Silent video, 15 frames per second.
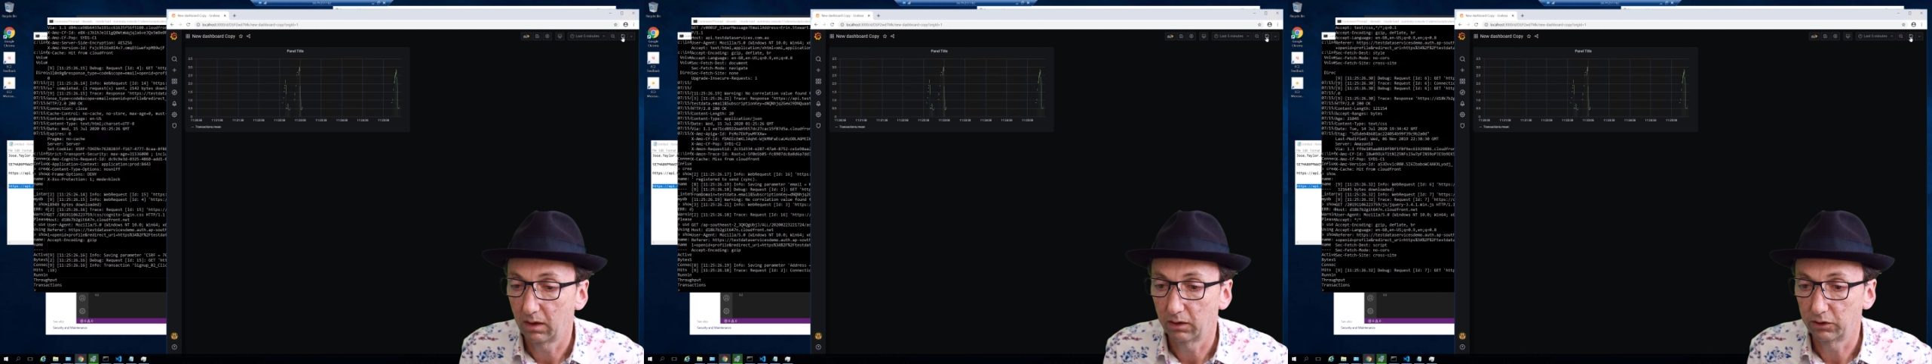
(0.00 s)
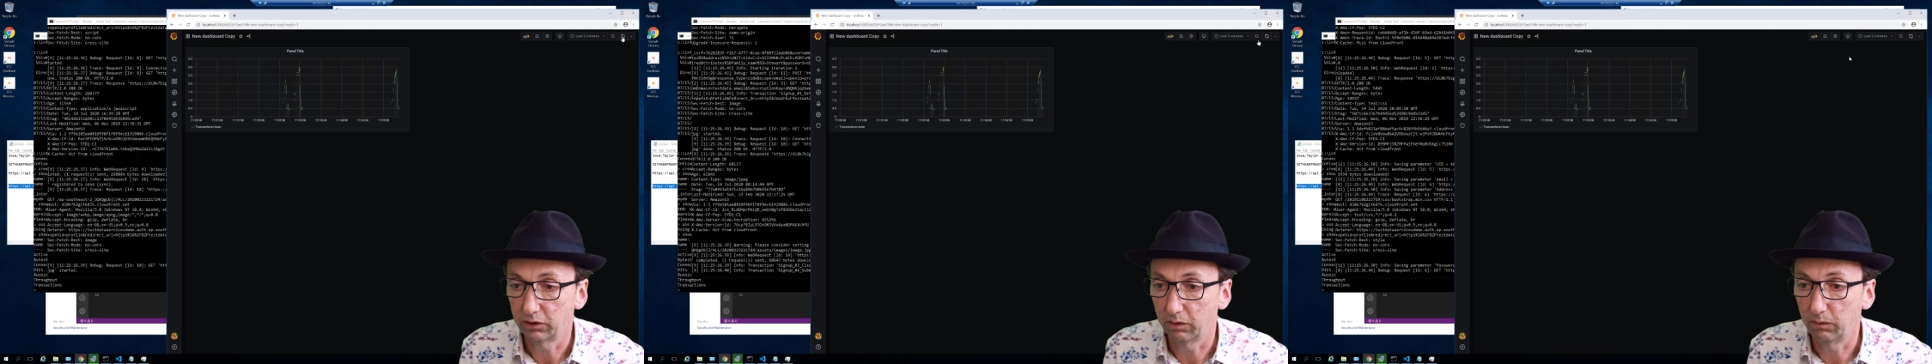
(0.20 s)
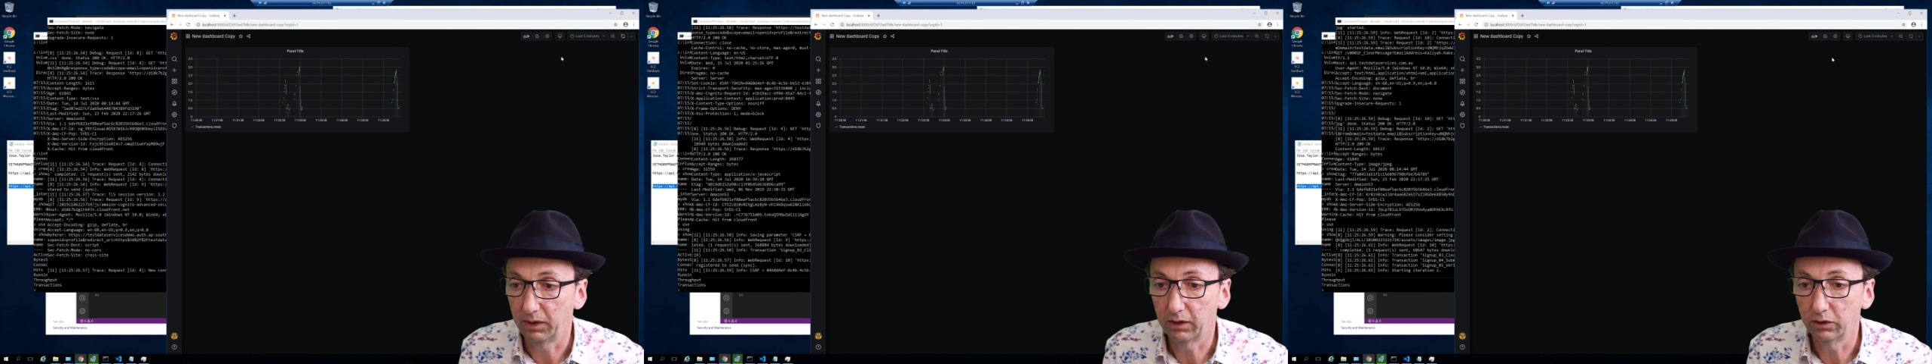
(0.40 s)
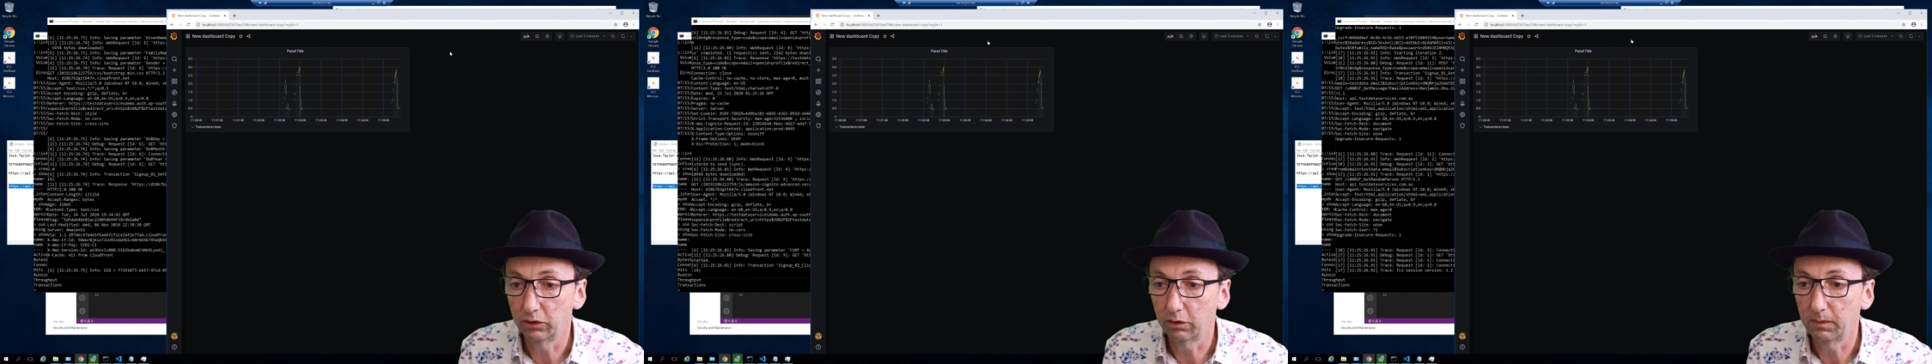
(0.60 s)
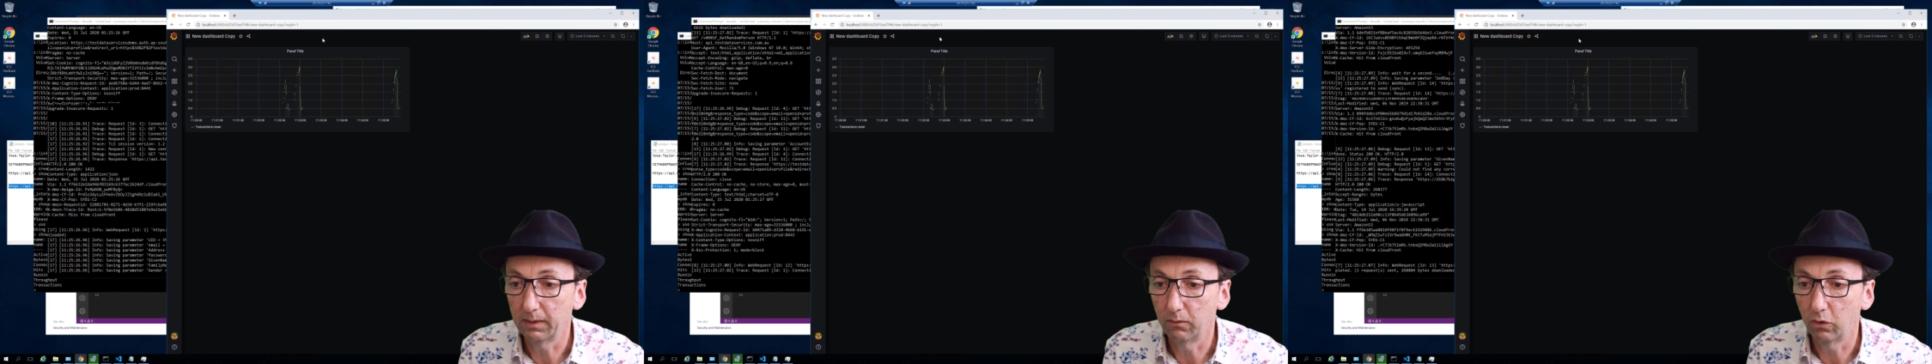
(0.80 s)
So we can do
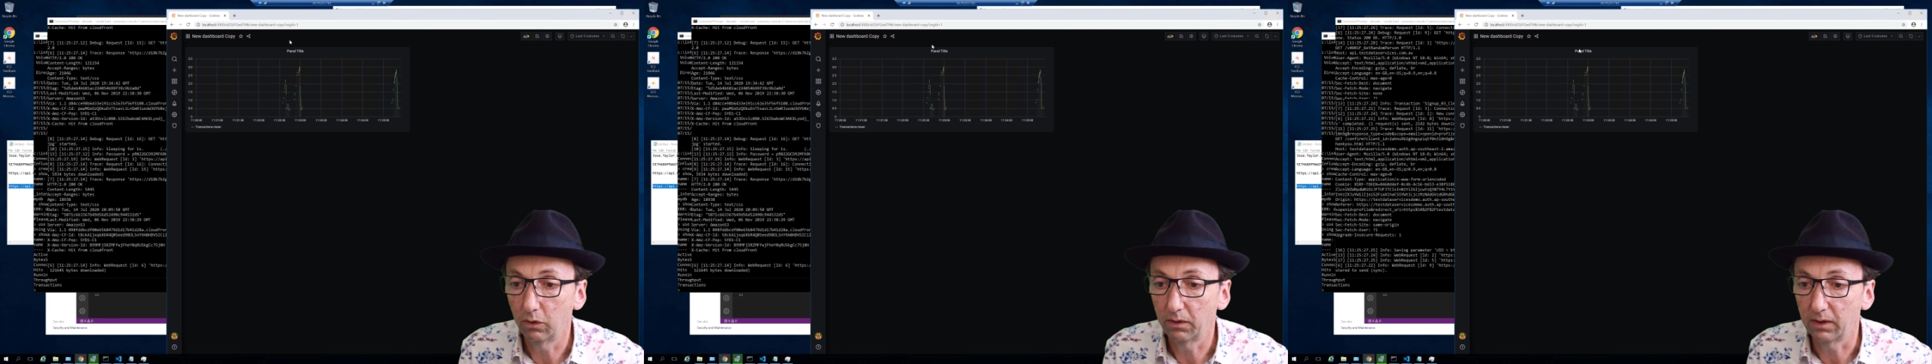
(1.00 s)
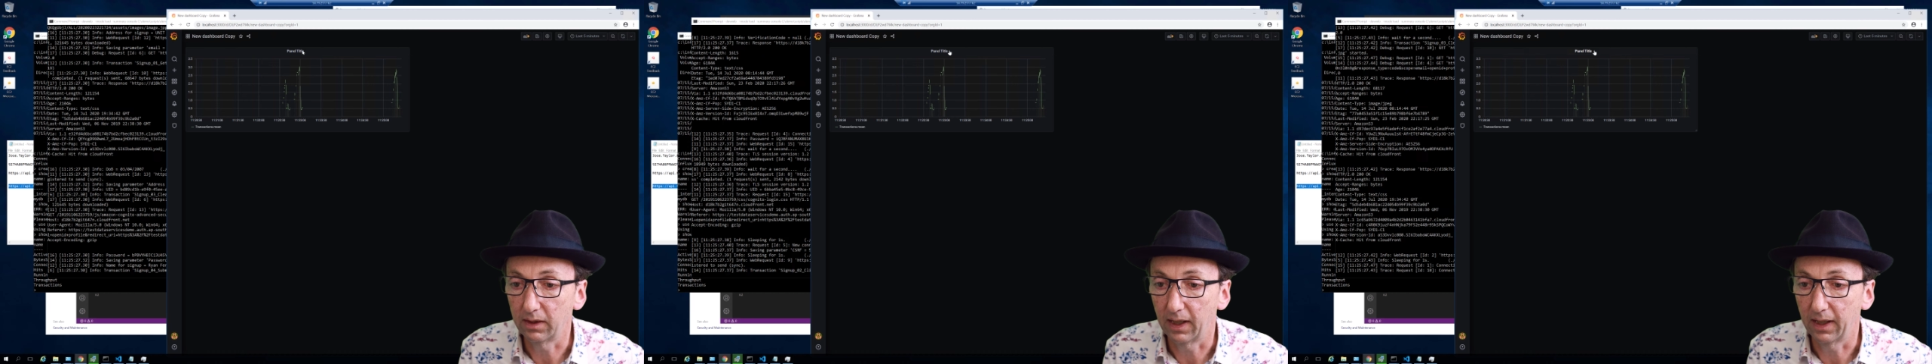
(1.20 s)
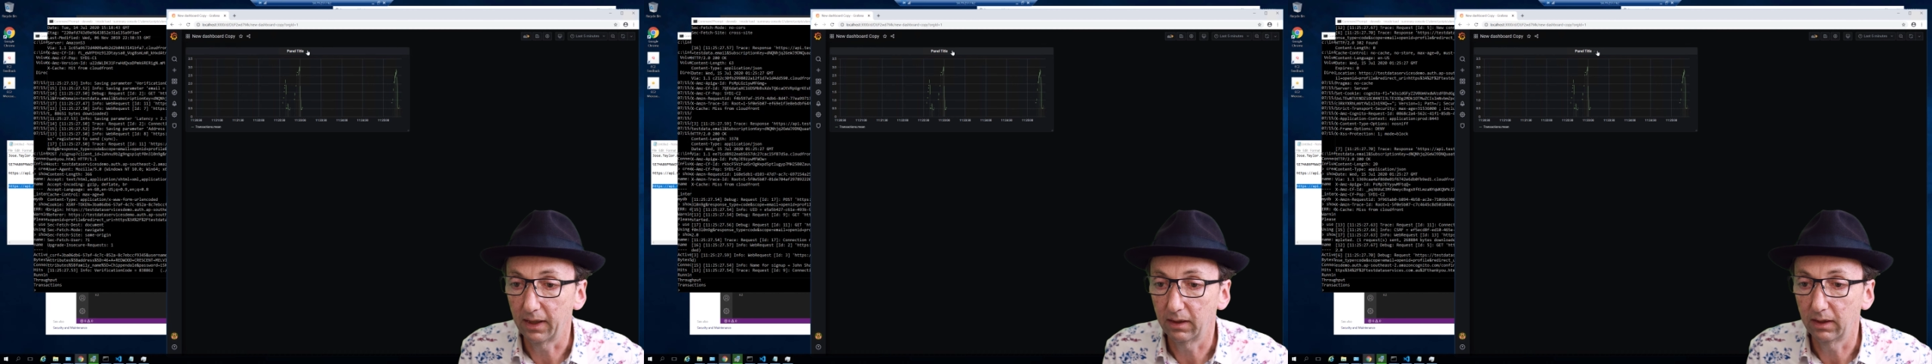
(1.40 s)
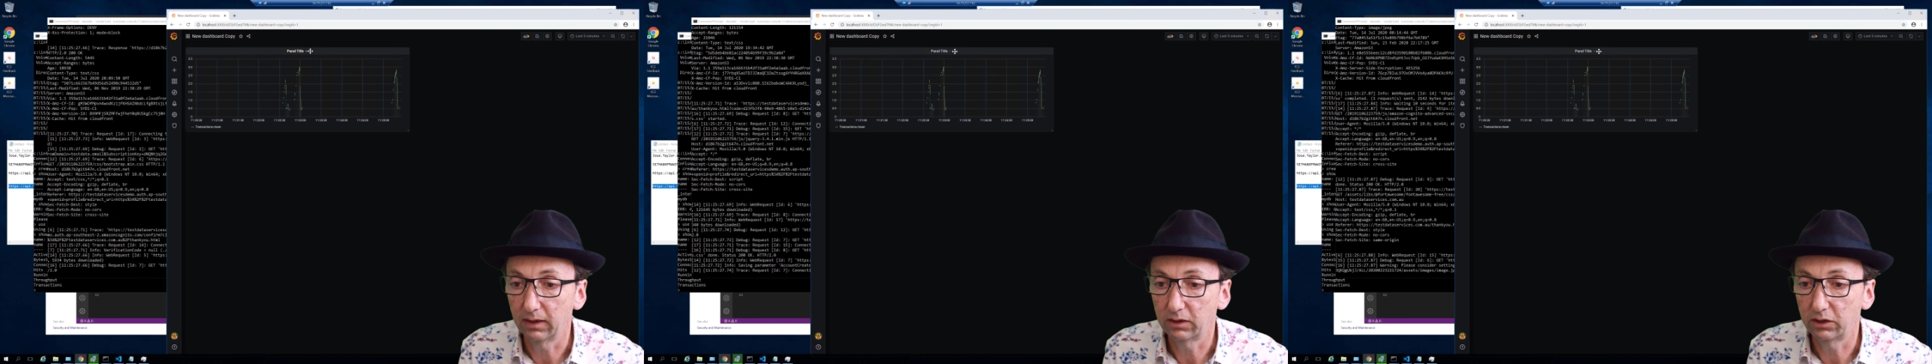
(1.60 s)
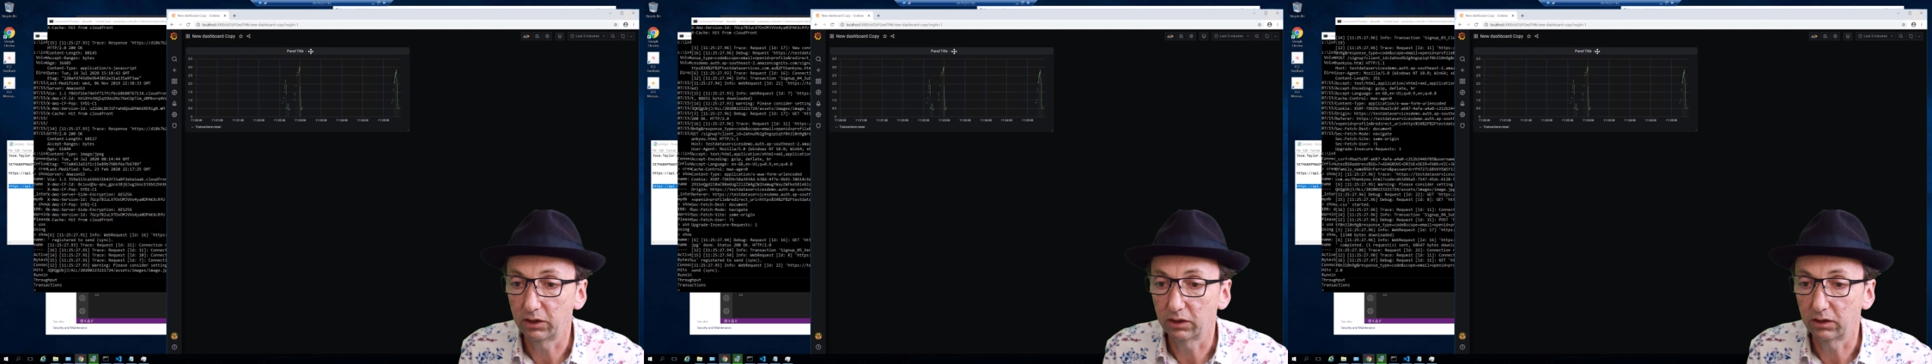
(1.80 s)
a bit more than that.
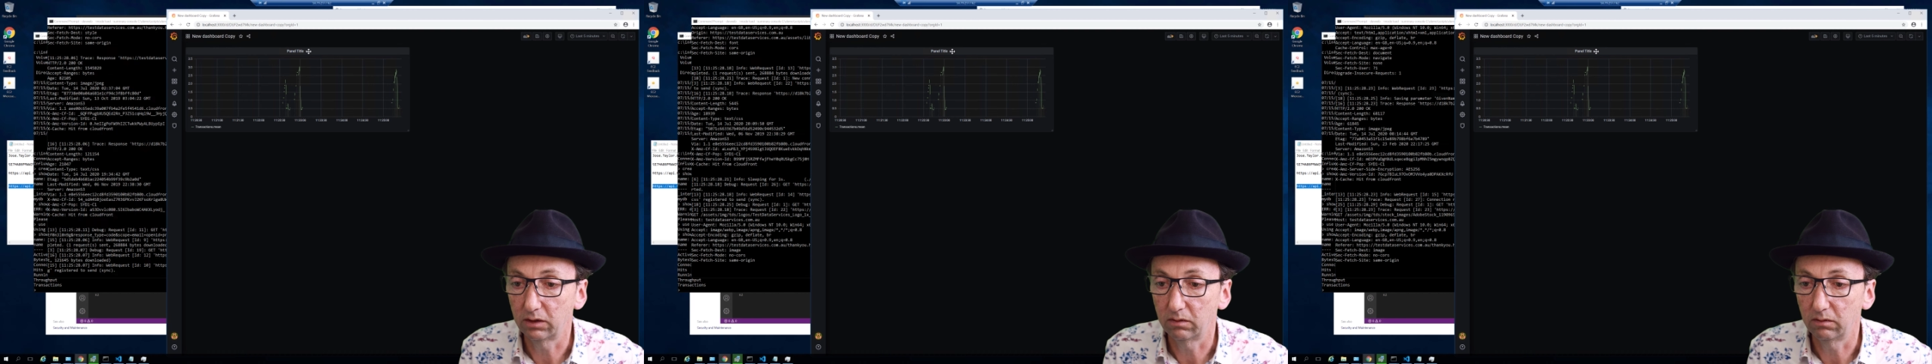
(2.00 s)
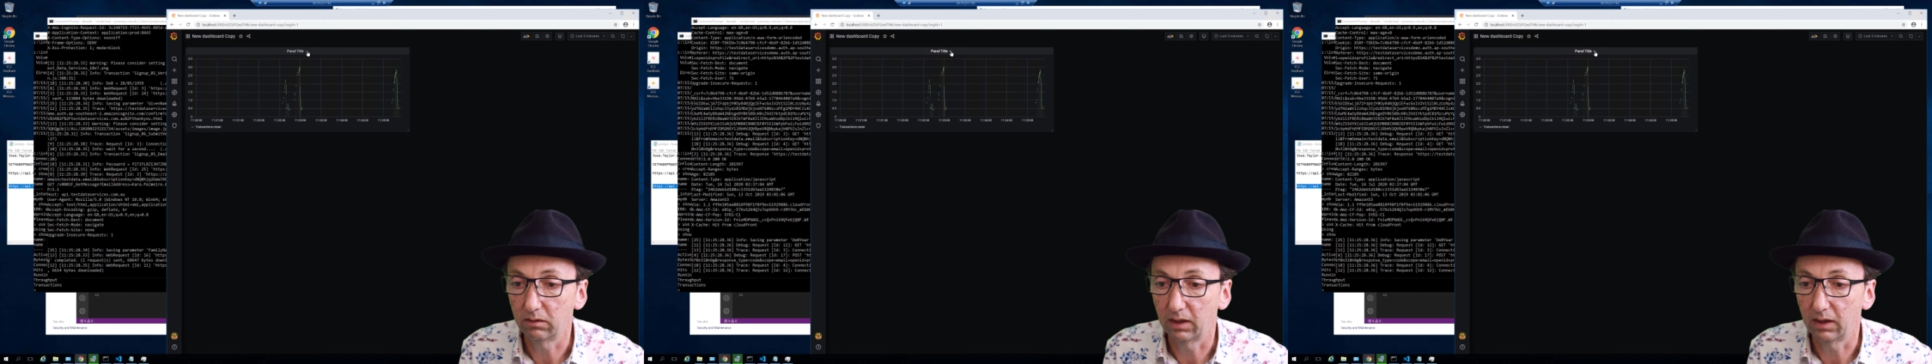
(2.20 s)
Let's just